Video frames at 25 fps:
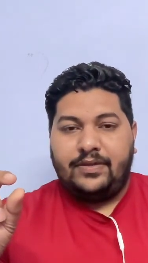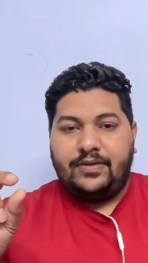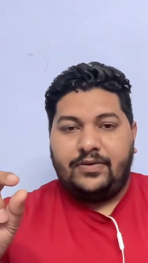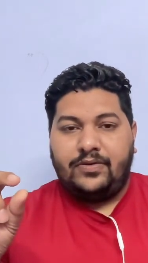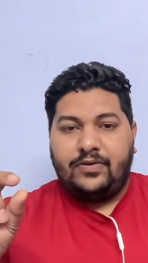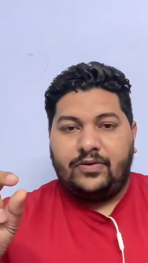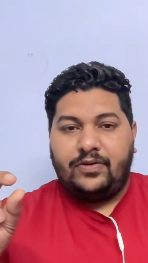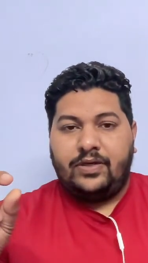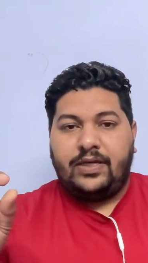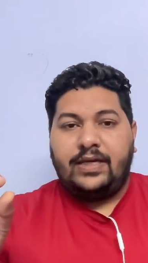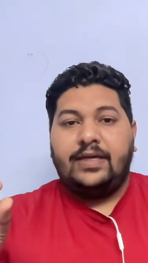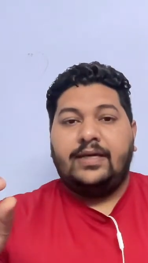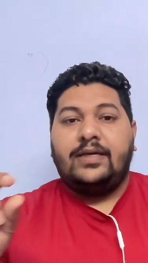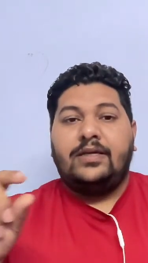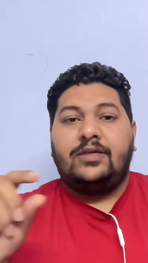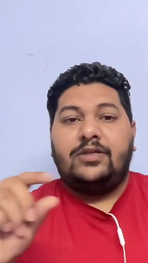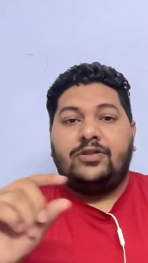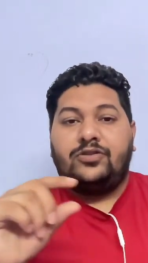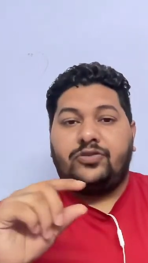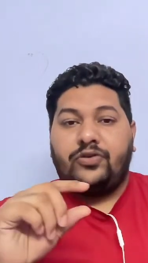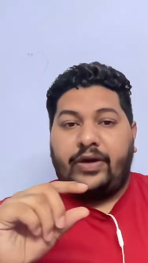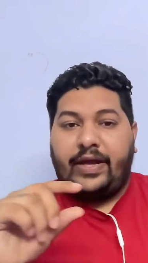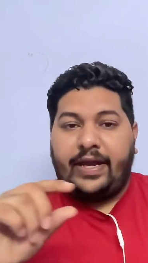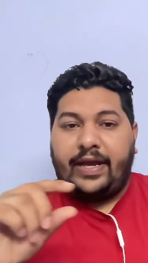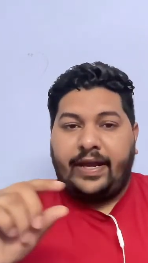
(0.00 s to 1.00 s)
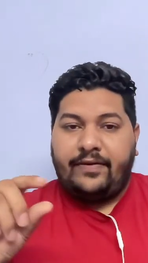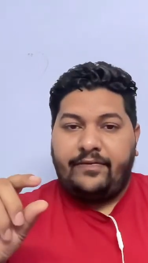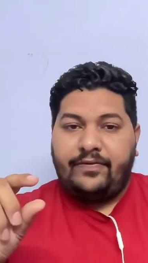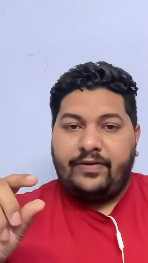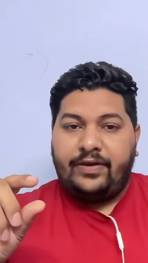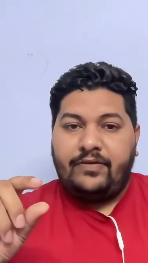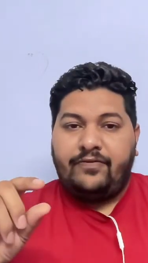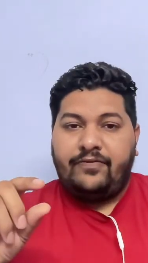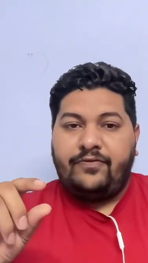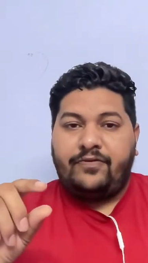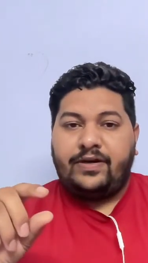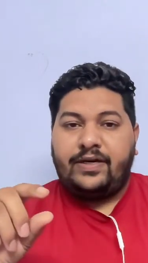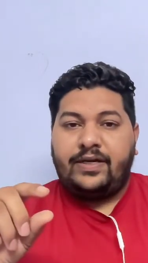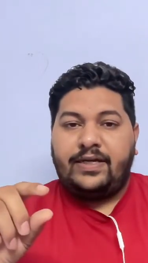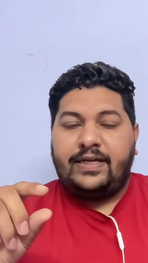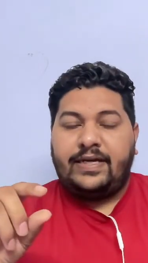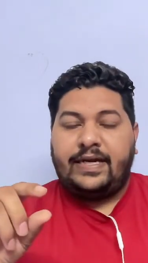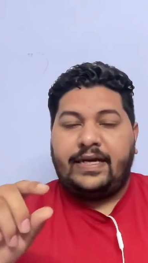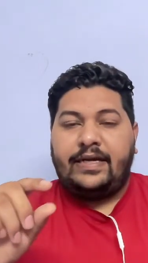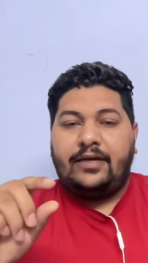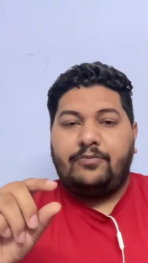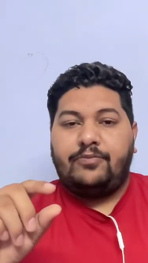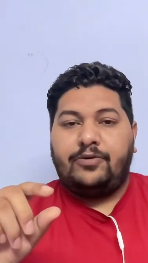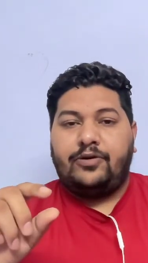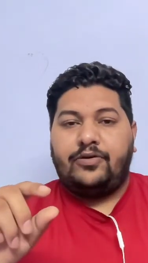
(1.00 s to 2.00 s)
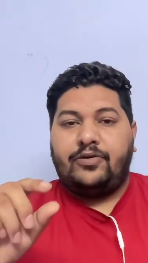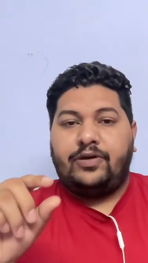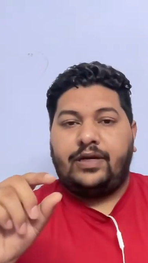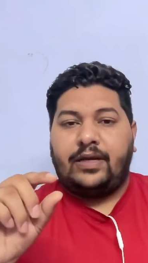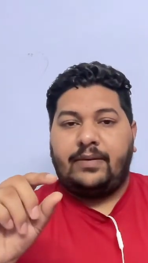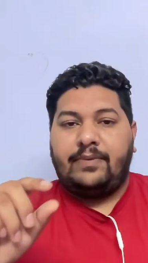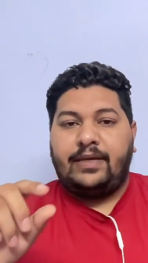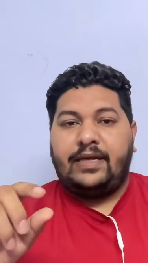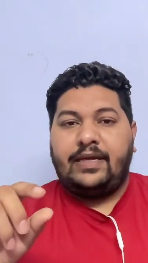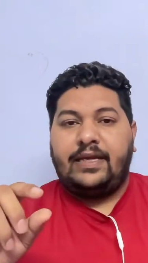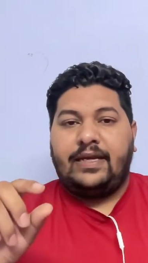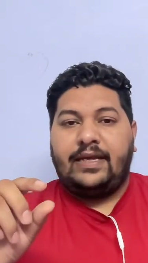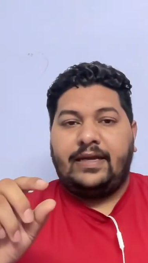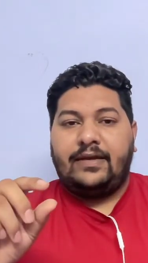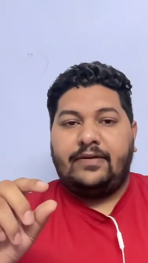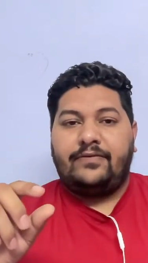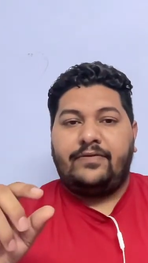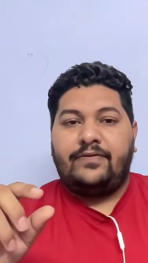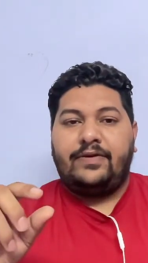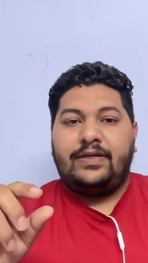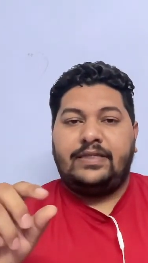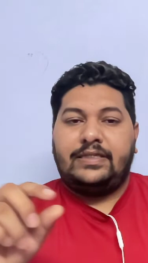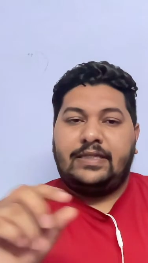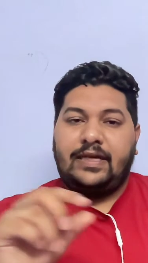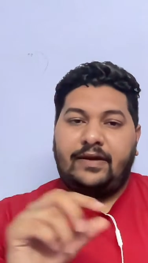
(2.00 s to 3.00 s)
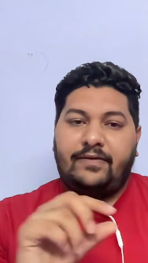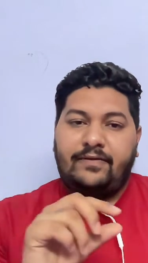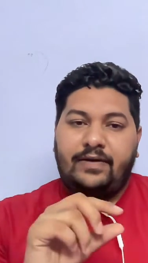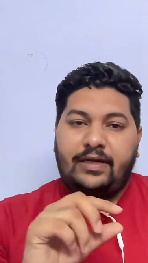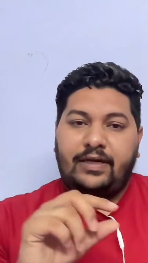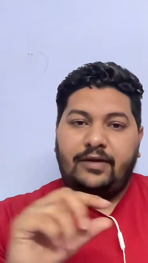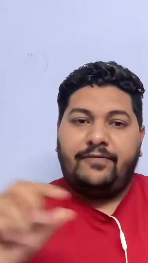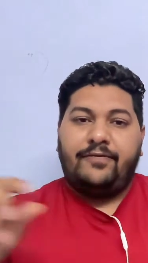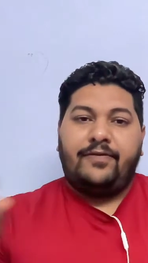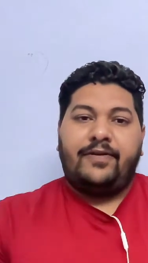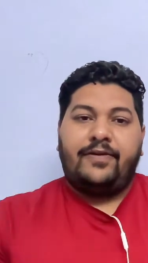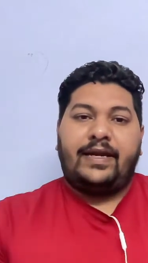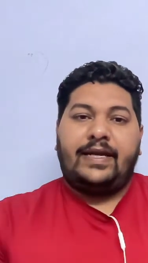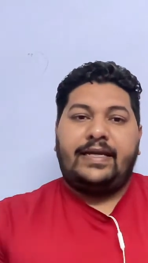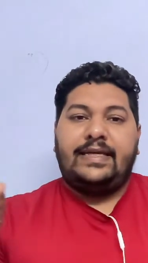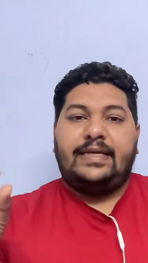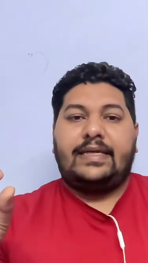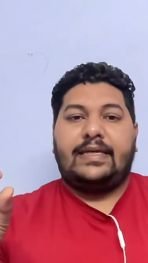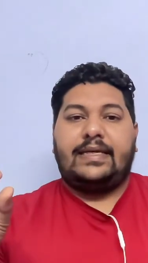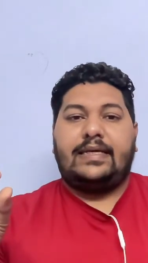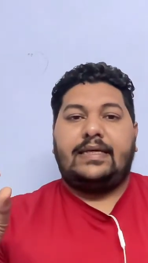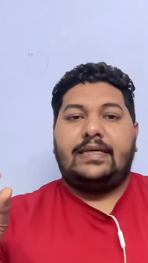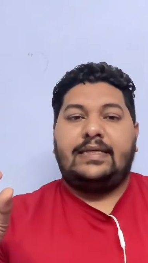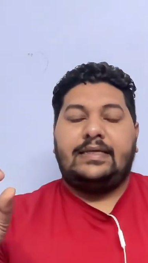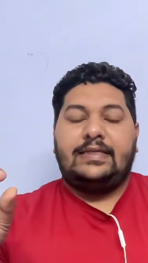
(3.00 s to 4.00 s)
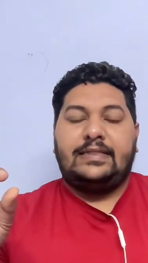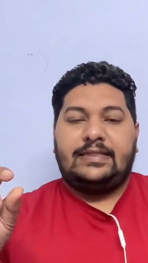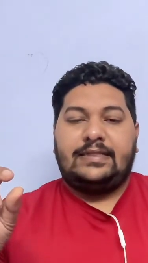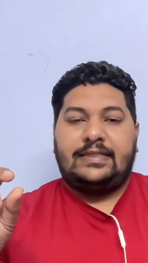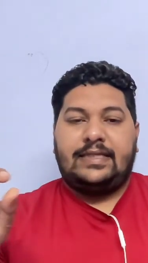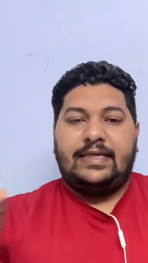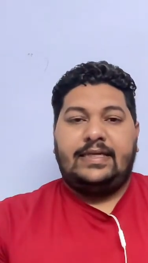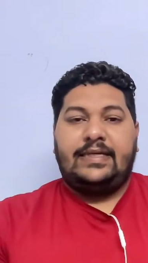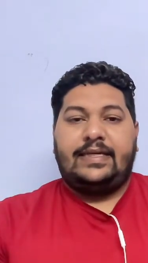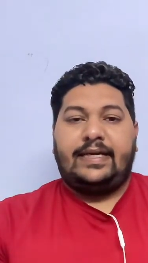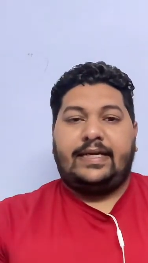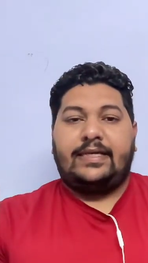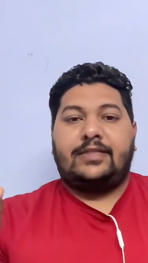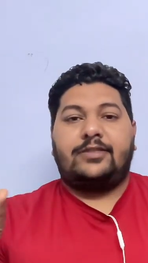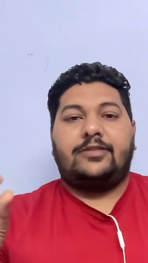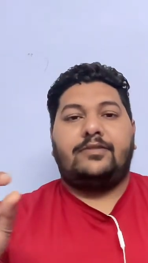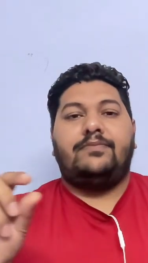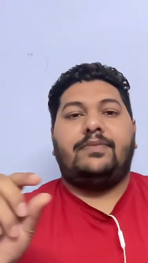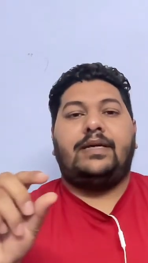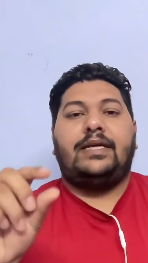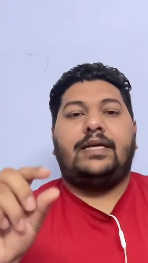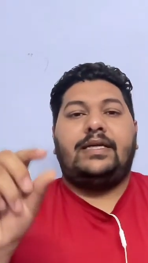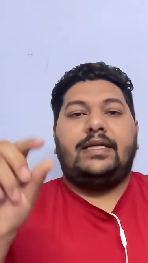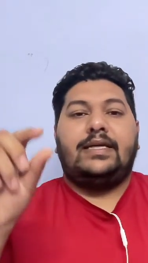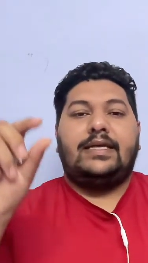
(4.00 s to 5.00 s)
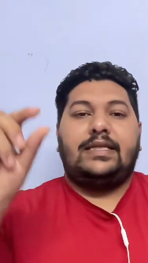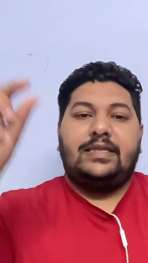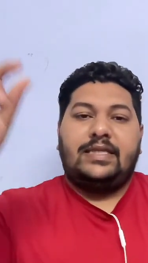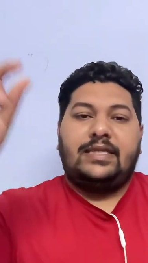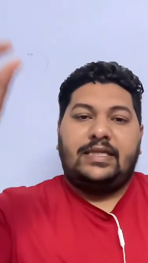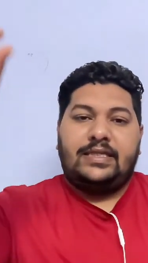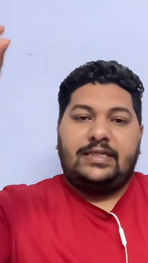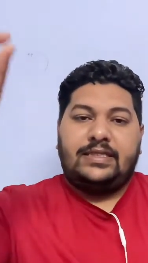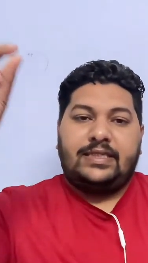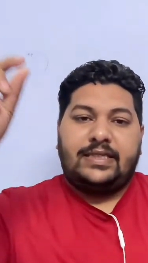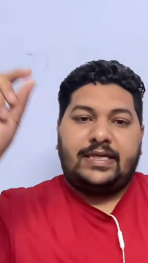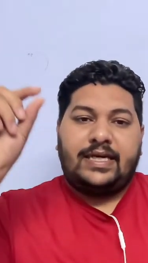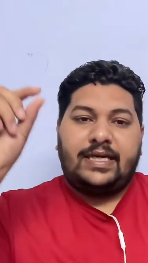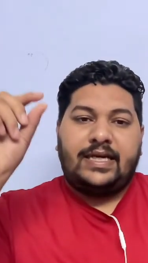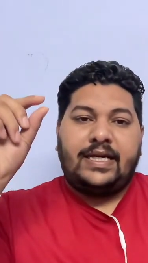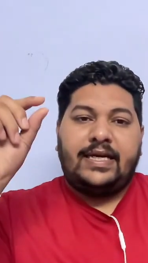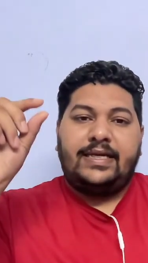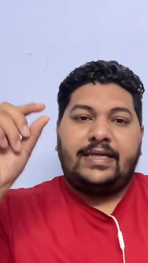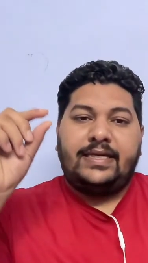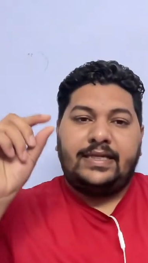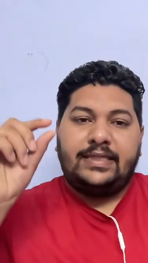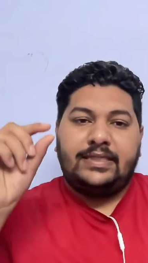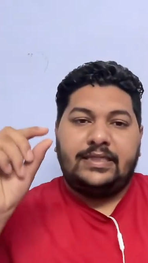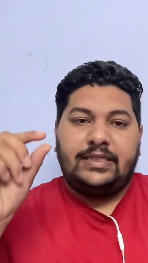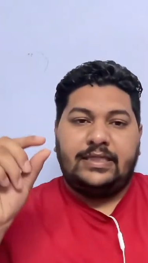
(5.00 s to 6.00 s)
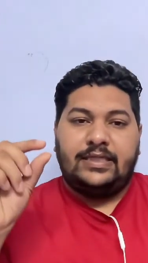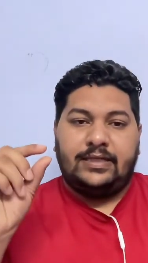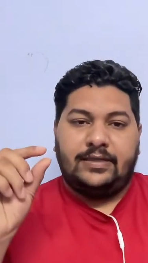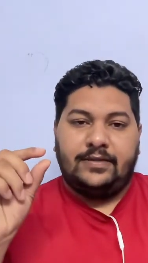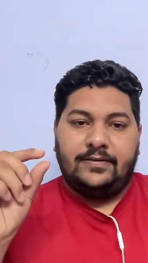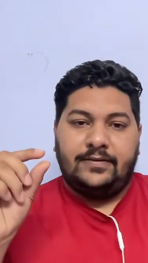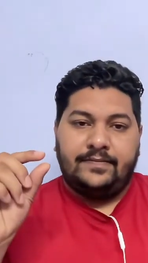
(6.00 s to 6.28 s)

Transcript: Okay, so every front end programming language have a different syntax, but the strategy,